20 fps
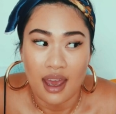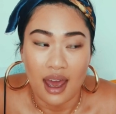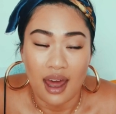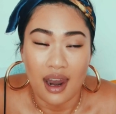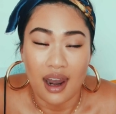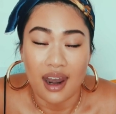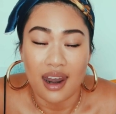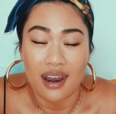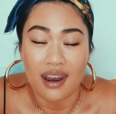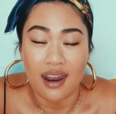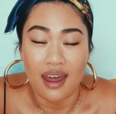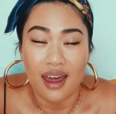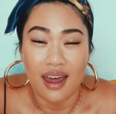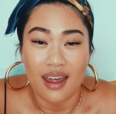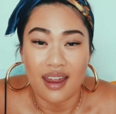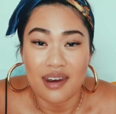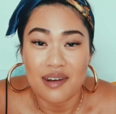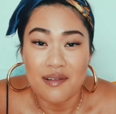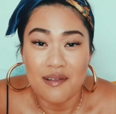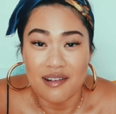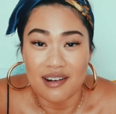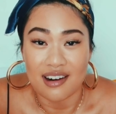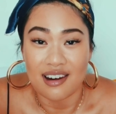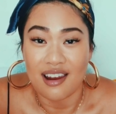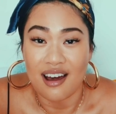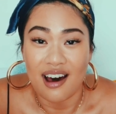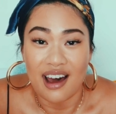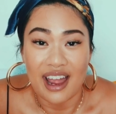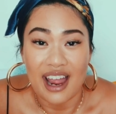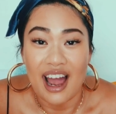Um, I'm not gonna
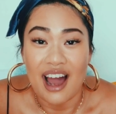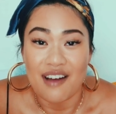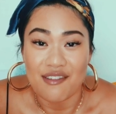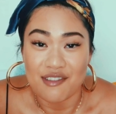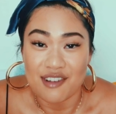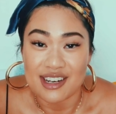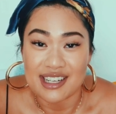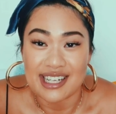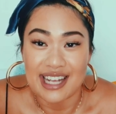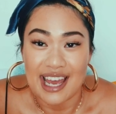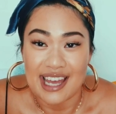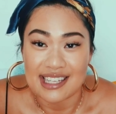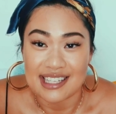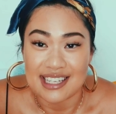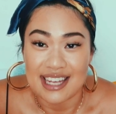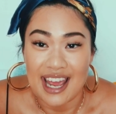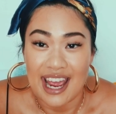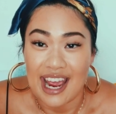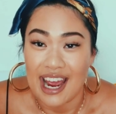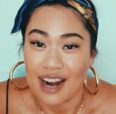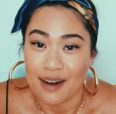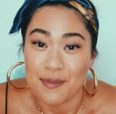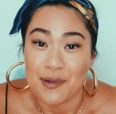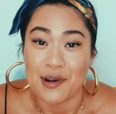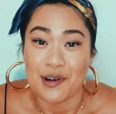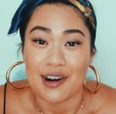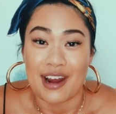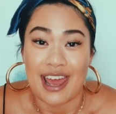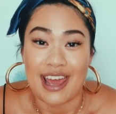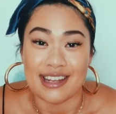lie, I have greasy hair today and I
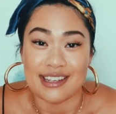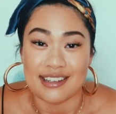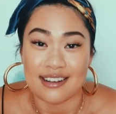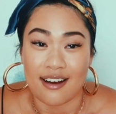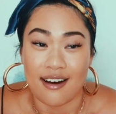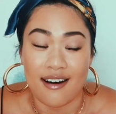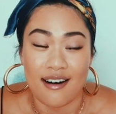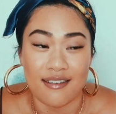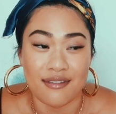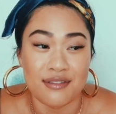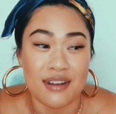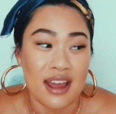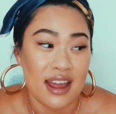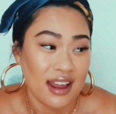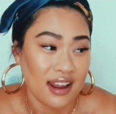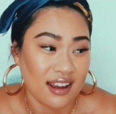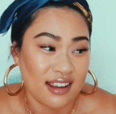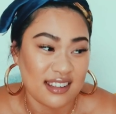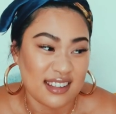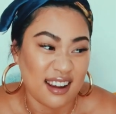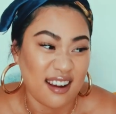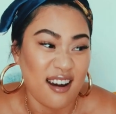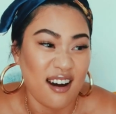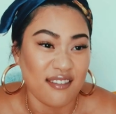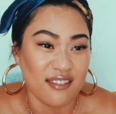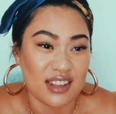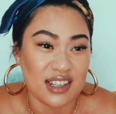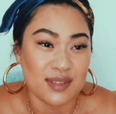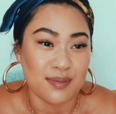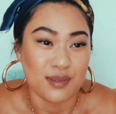put on a headscarf because it
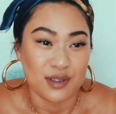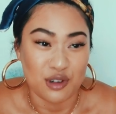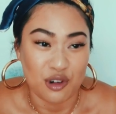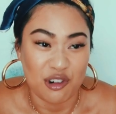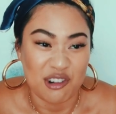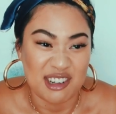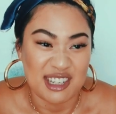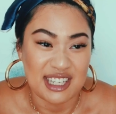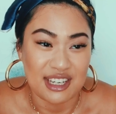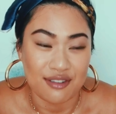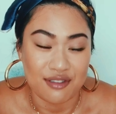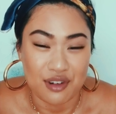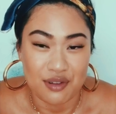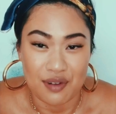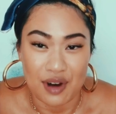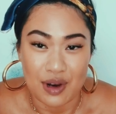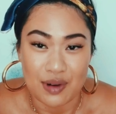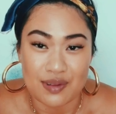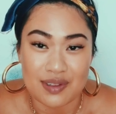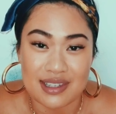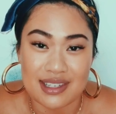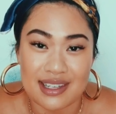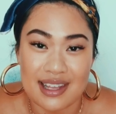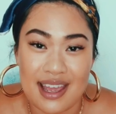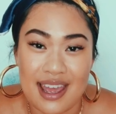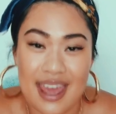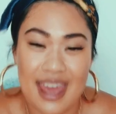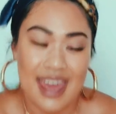covers majority of your roots.